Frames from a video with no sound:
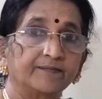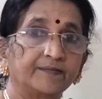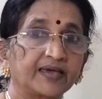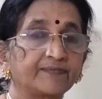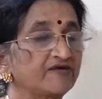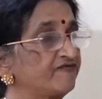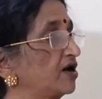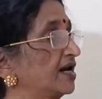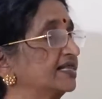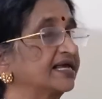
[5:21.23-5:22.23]
Maybe
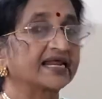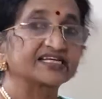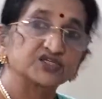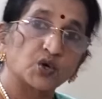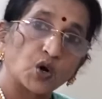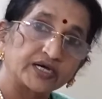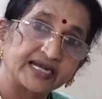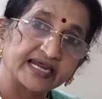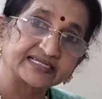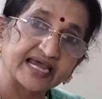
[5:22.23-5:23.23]
for the next
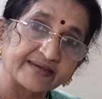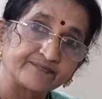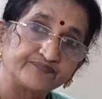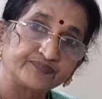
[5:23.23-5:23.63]
holiday time,